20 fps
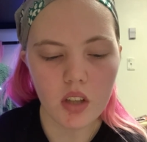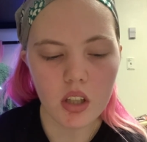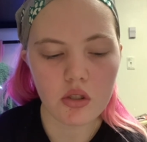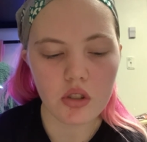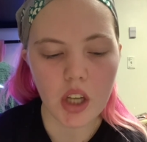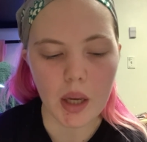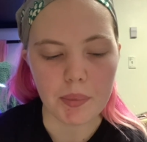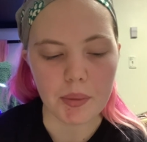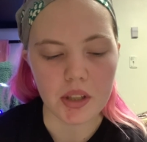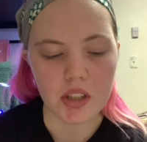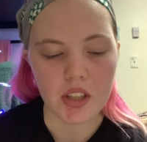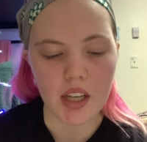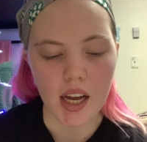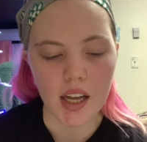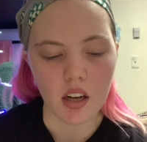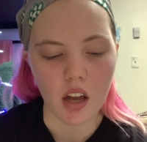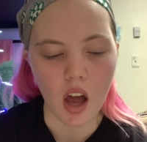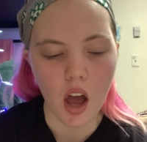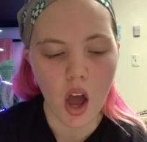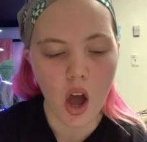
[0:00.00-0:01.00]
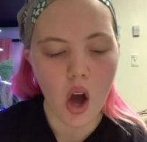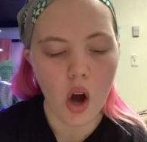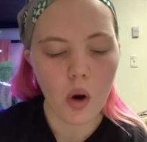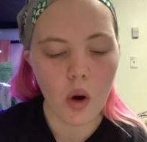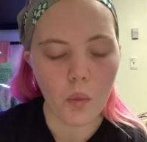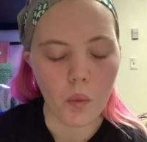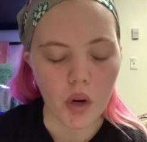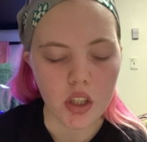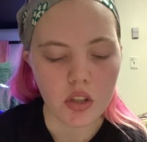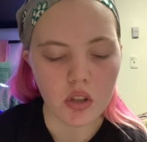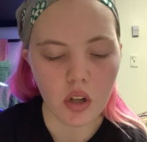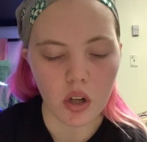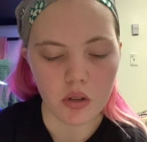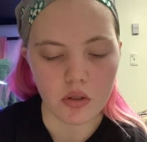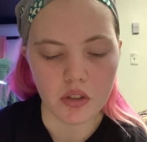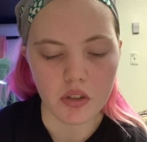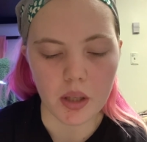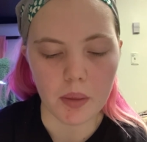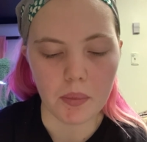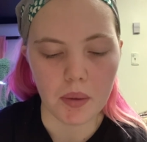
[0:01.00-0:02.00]
Chapter 10. Watch
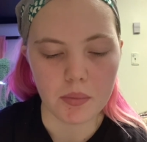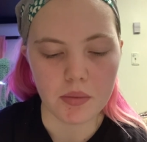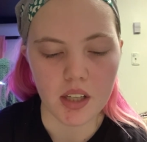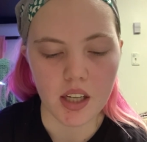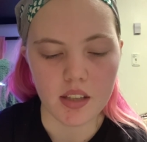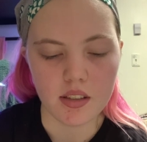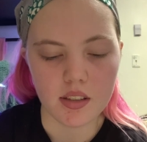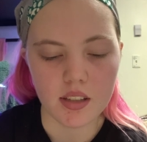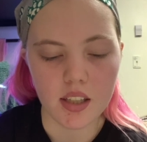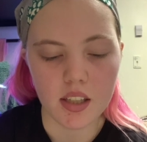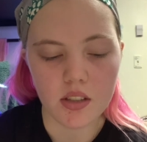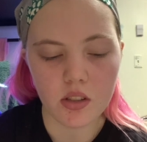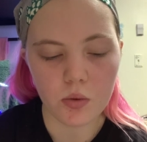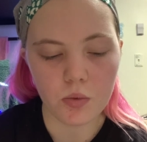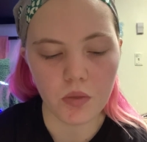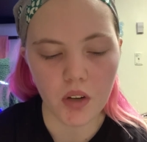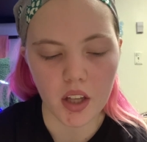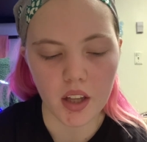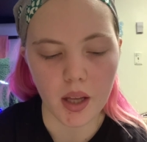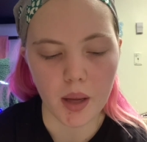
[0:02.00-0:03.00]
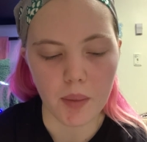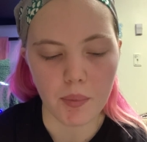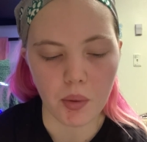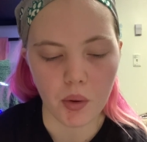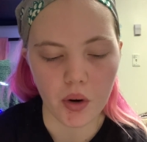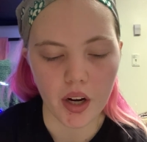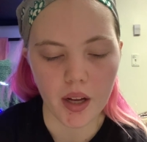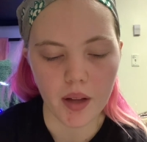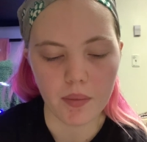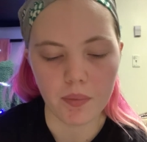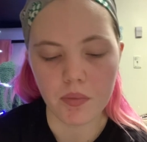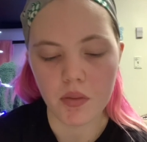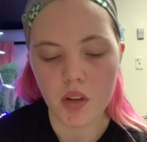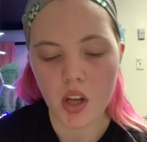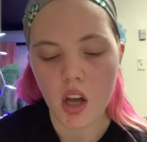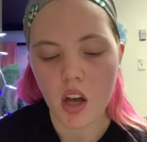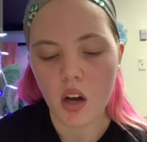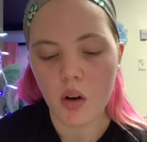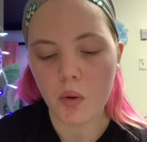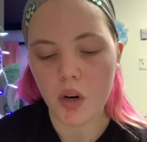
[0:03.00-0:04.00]
closely, Mom says. This is really important.
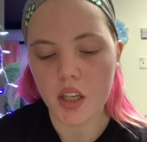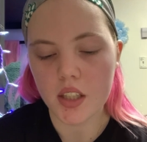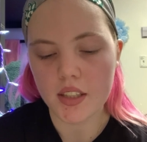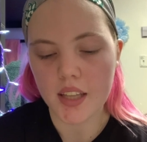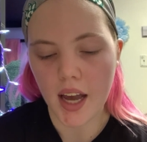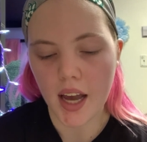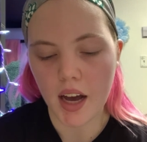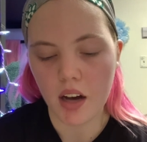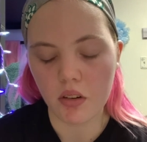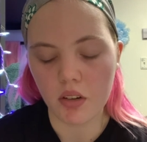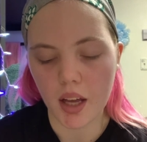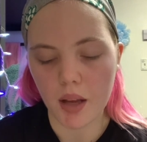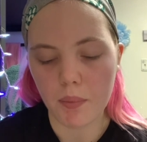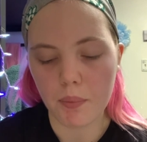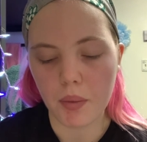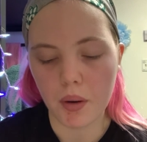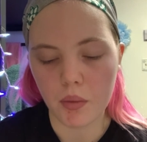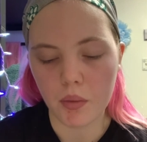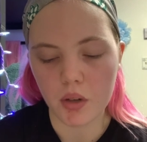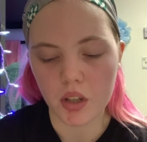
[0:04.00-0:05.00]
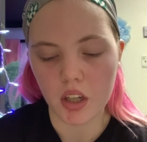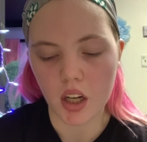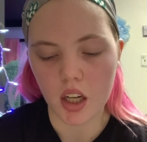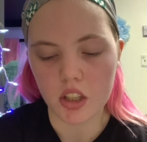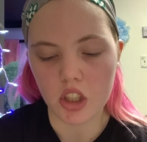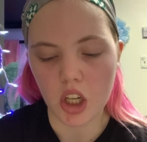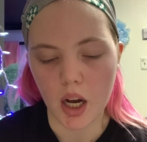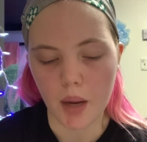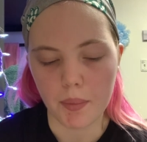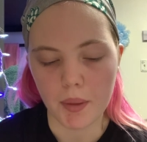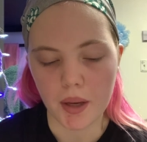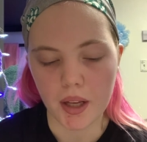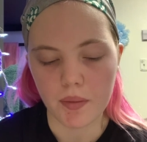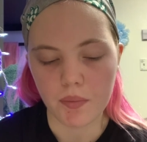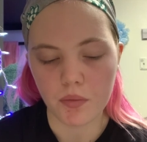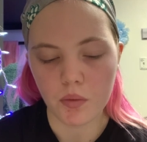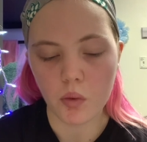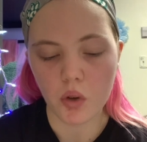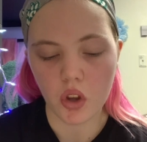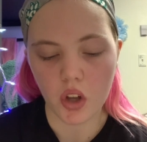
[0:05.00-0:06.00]
We're in town, but we're not shopping.
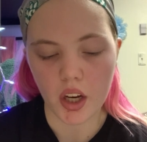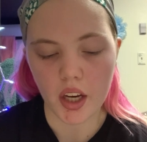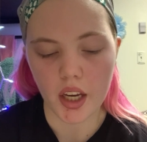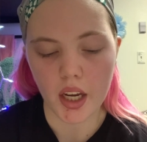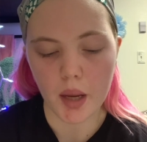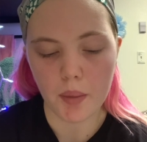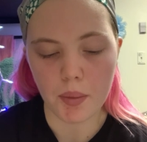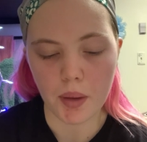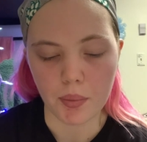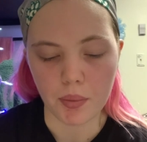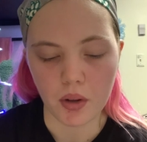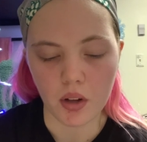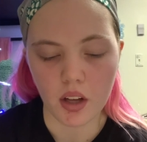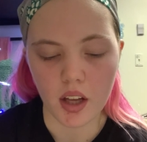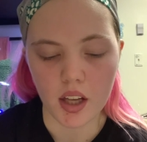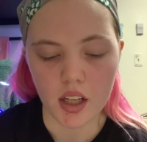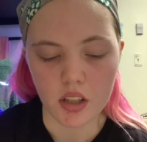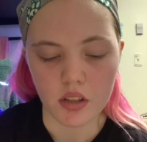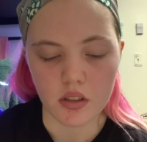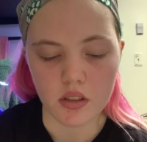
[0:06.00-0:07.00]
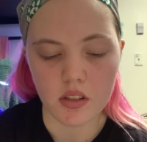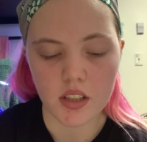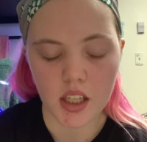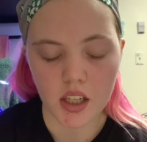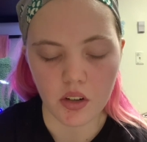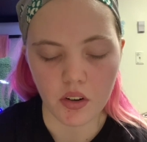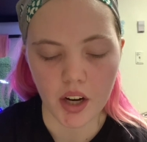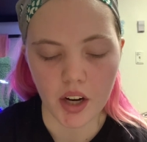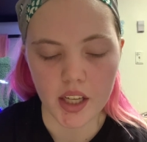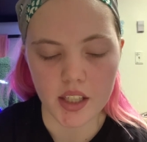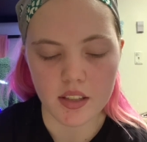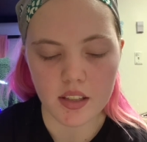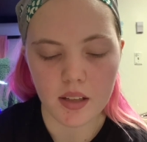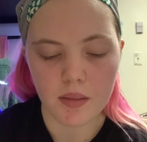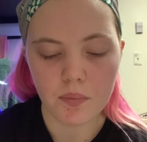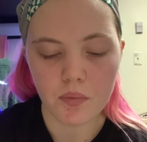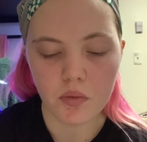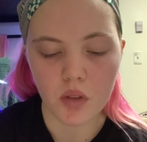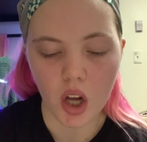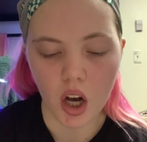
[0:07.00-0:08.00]
We're looking at people in secret.
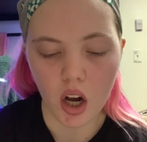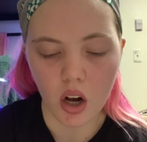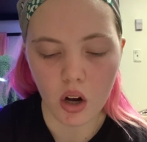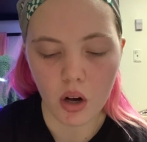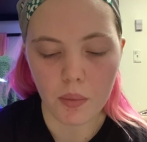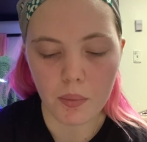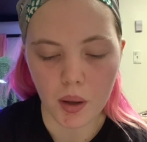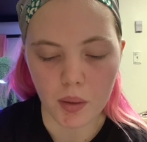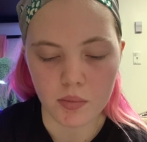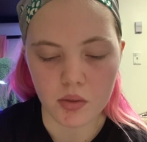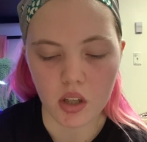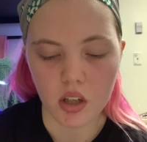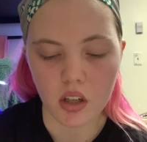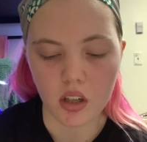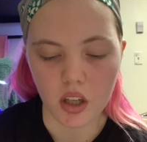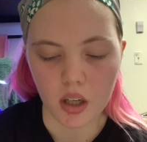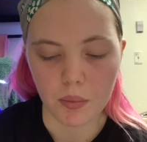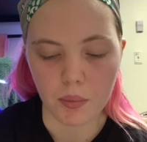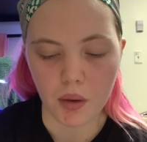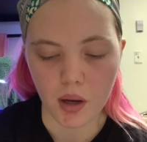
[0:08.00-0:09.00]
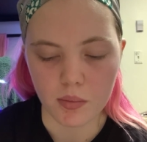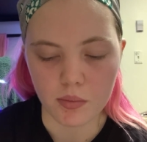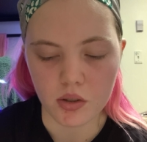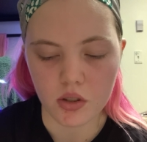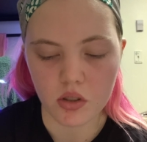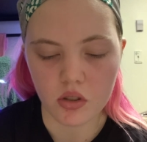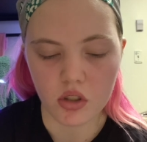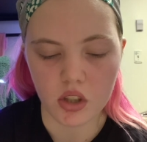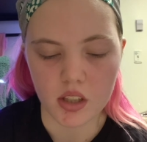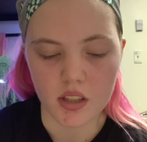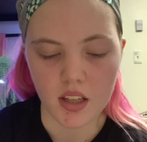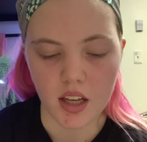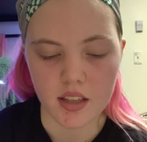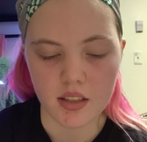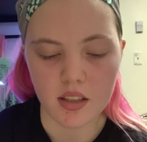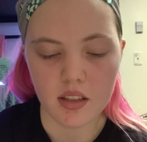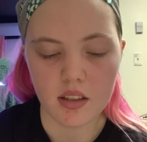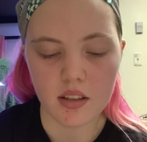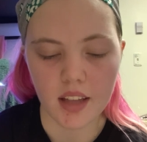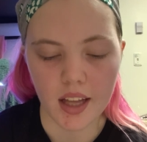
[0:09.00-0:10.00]
Not all moms are good moms, she
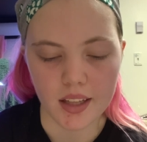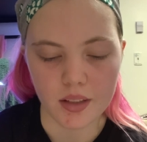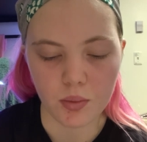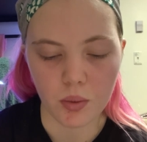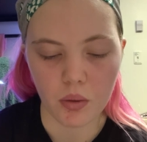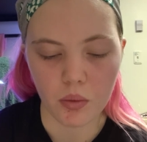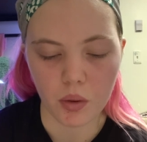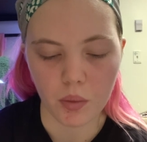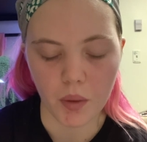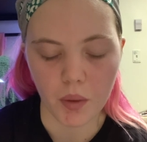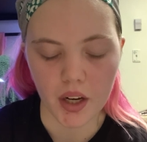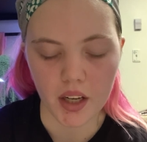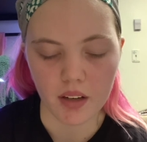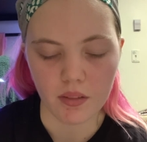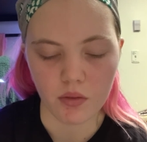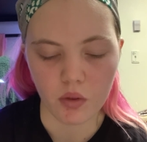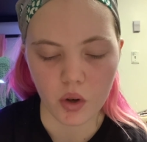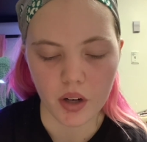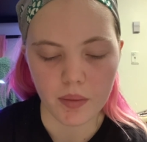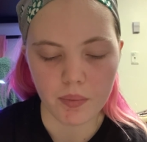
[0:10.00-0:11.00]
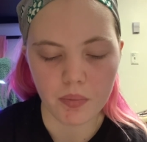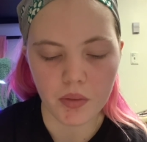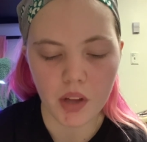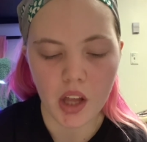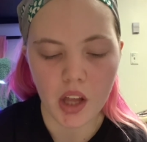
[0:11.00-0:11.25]
says. That's what we're waiting for.